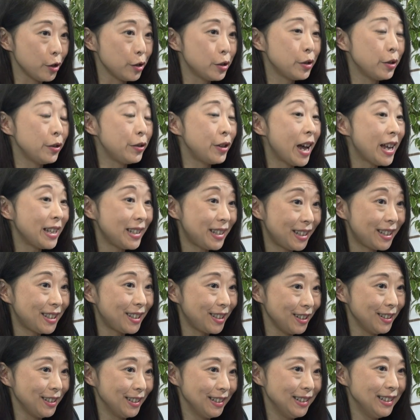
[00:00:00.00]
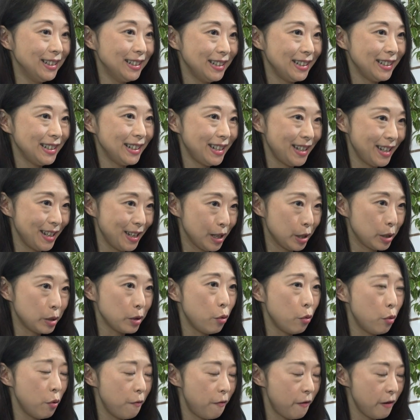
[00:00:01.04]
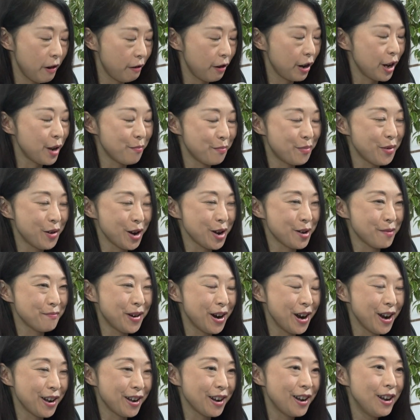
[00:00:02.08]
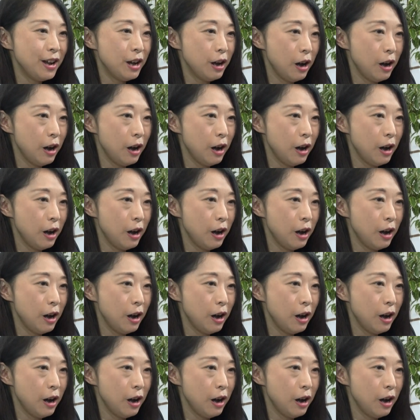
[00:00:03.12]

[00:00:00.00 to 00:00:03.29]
So that still is a very important part